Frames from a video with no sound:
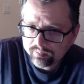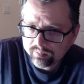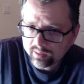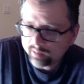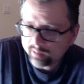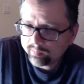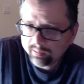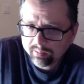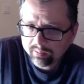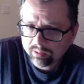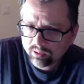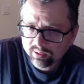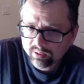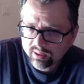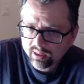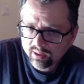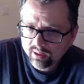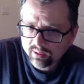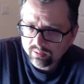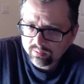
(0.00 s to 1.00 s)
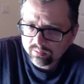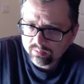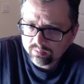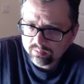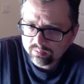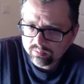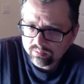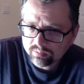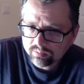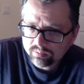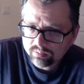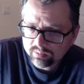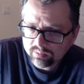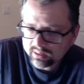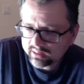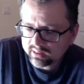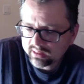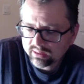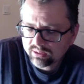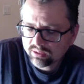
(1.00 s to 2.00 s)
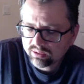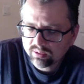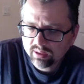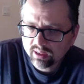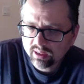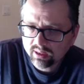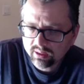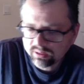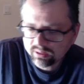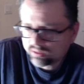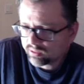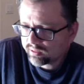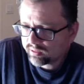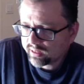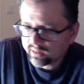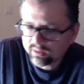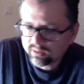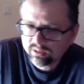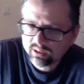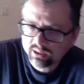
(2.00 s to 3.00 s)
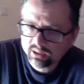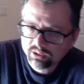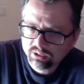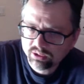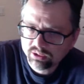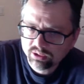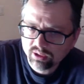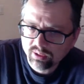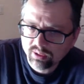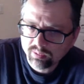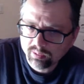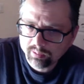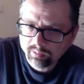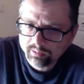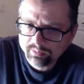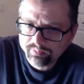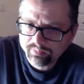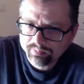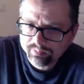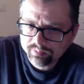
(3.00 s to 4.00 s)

And people don't care. Like, that's okay. It's okay to sexually assault women.